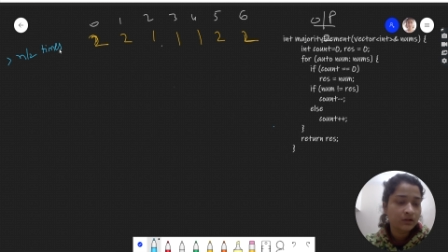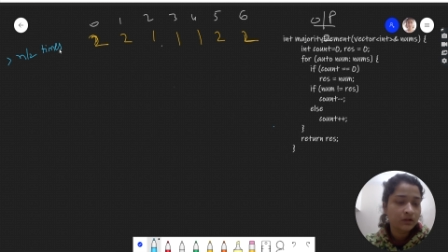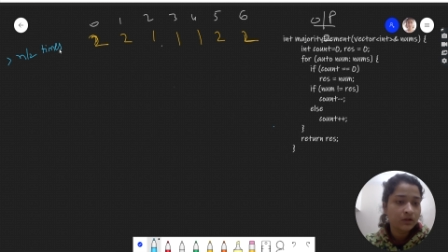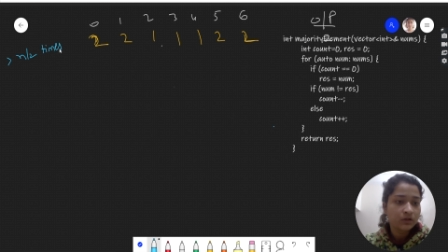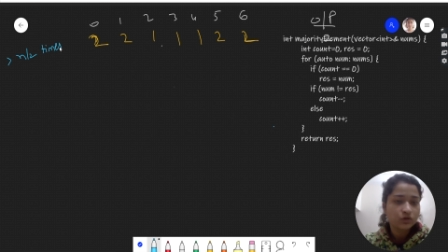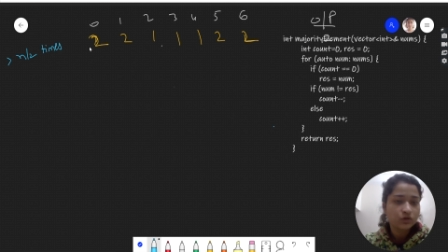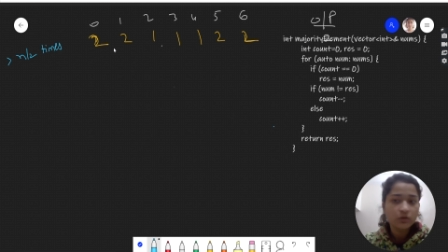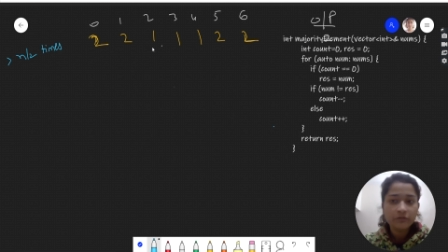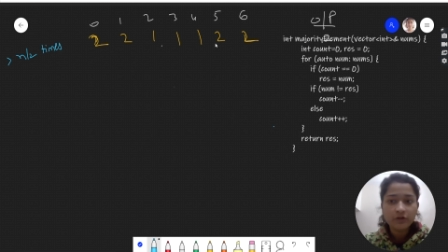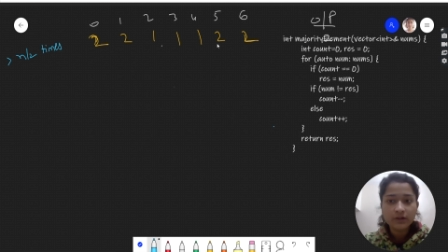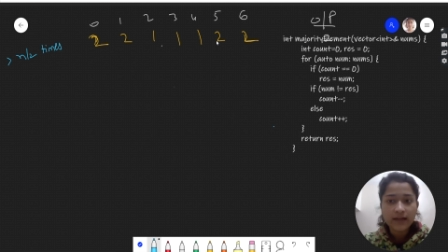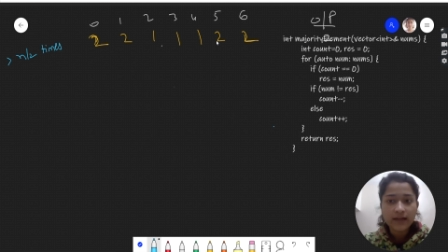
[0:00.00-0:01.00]
So
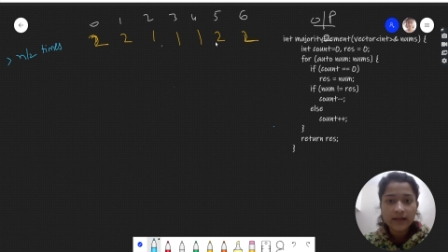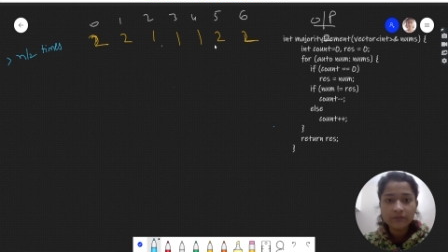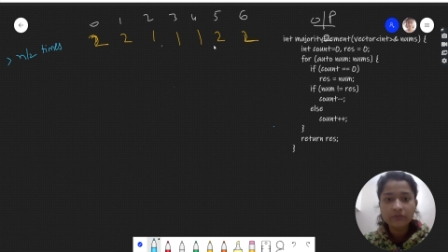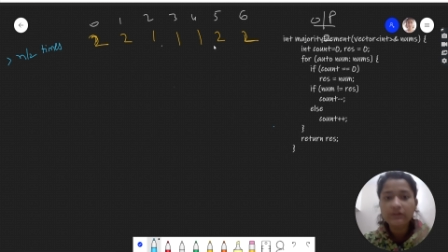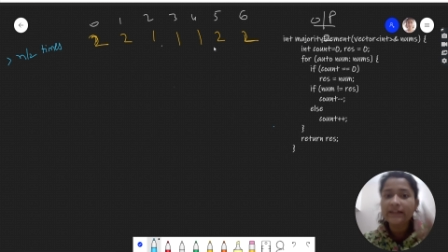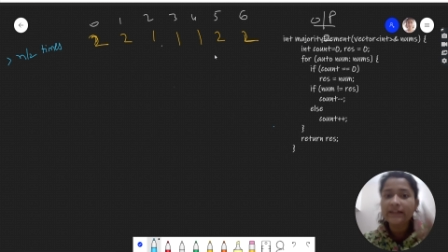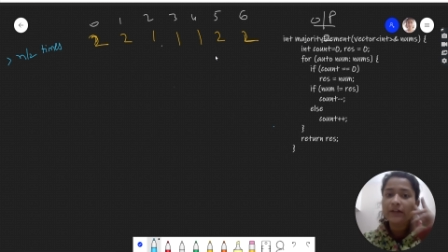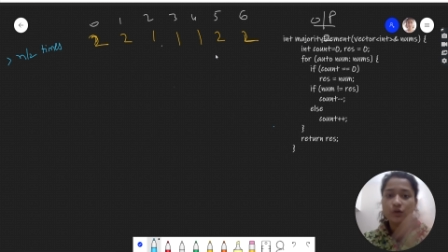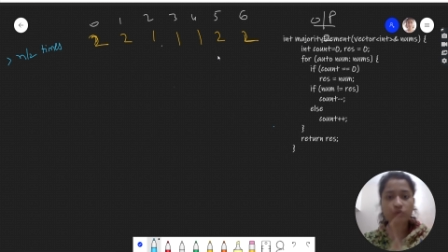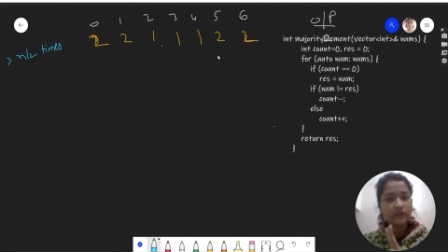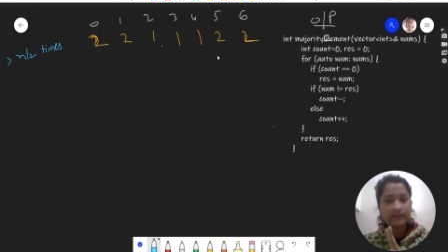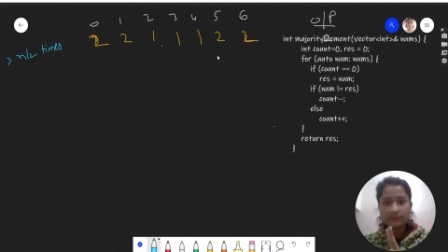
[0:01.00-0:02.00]
for that we will take two
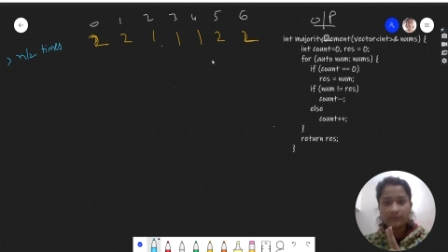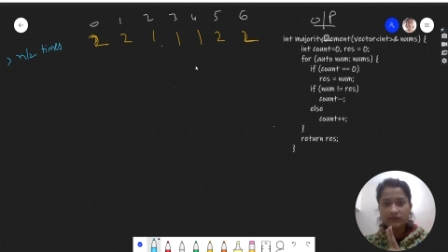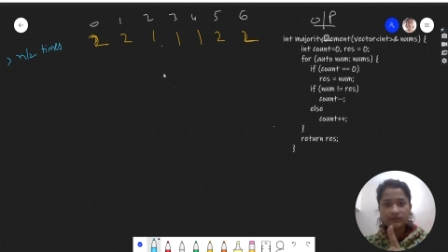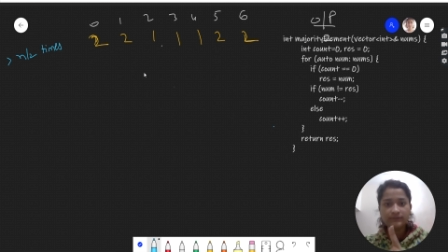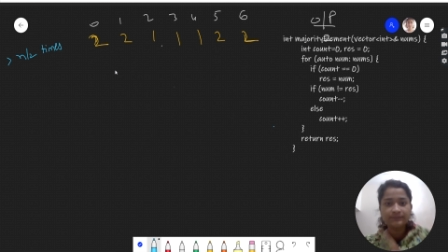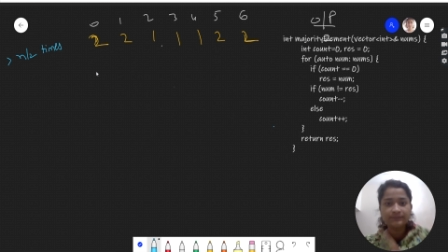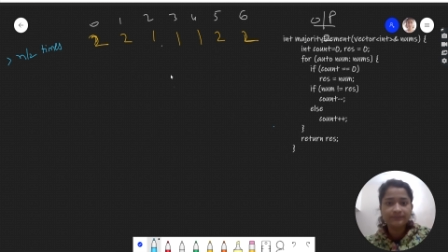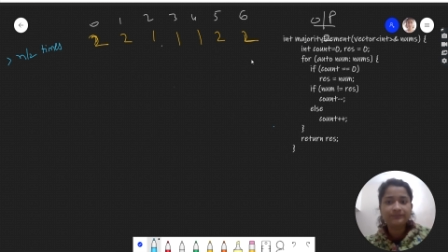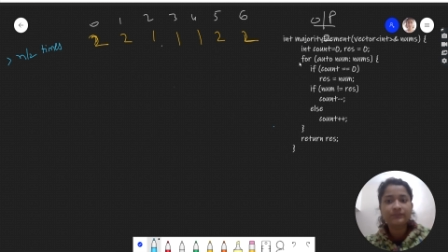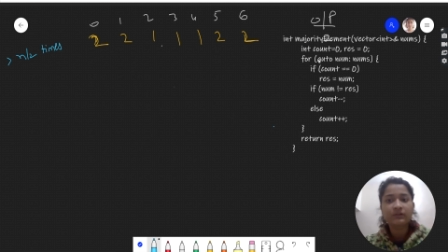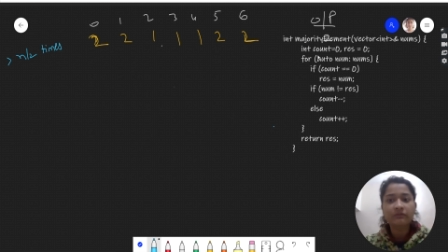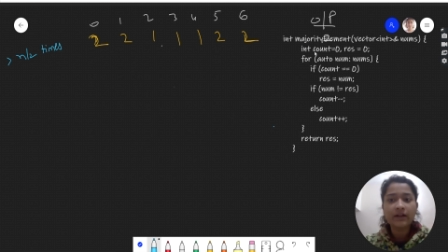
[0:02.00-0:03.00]
variables.
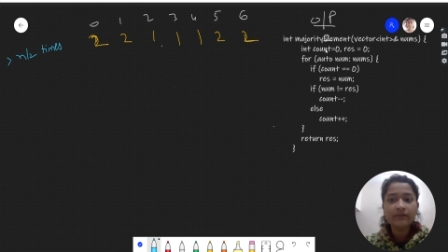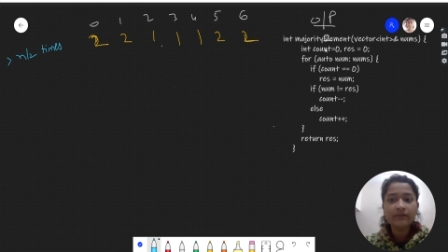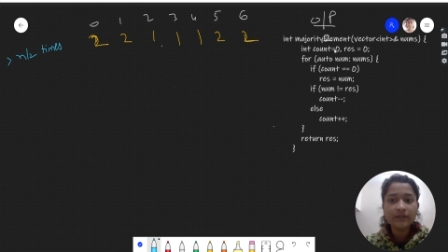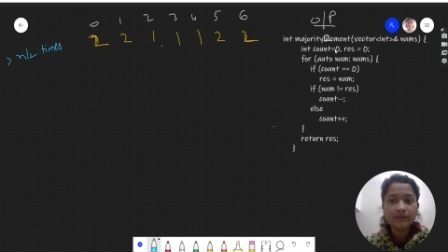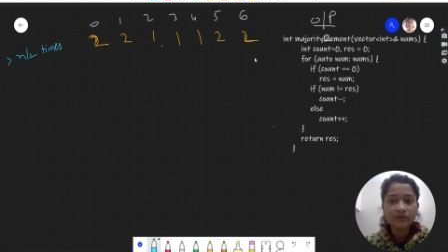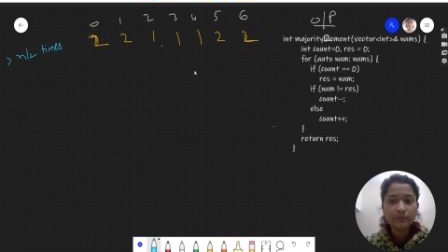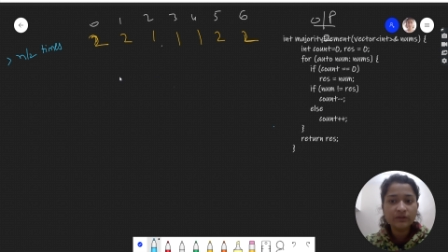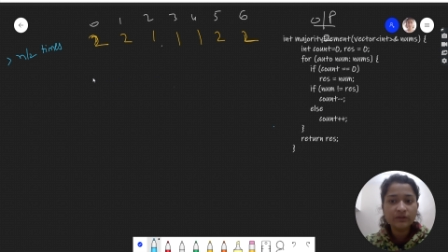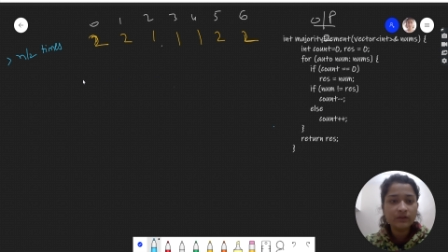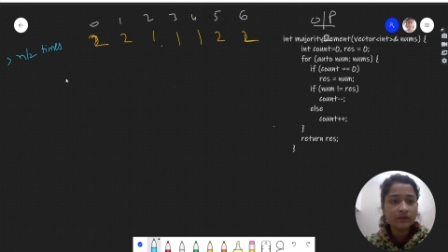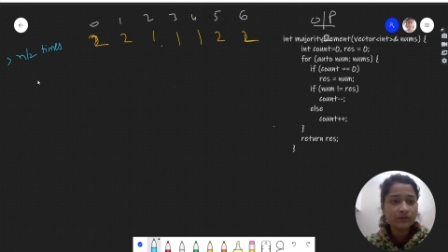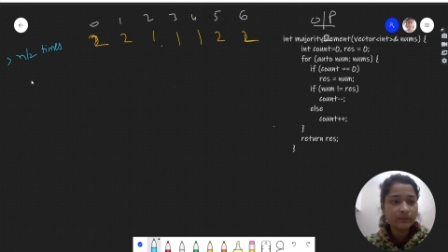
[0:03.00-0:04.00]
One variable
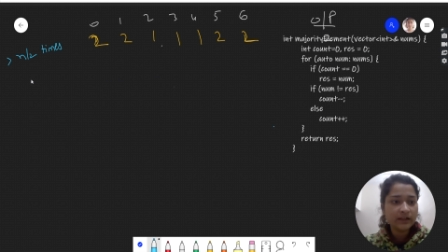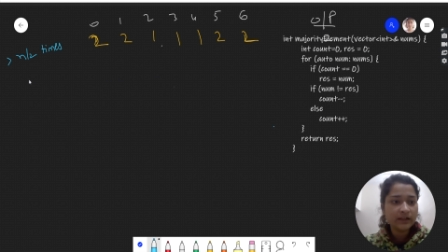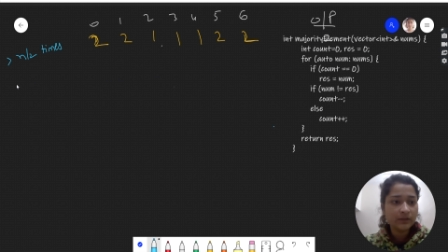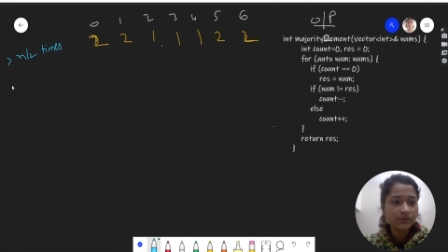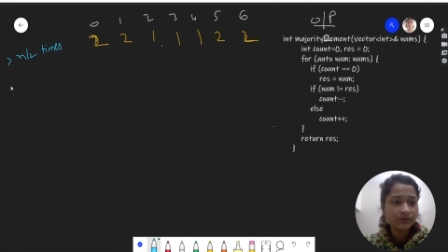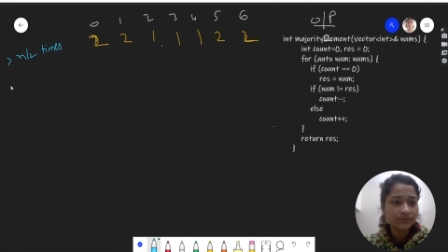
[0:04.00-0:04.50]
will be count.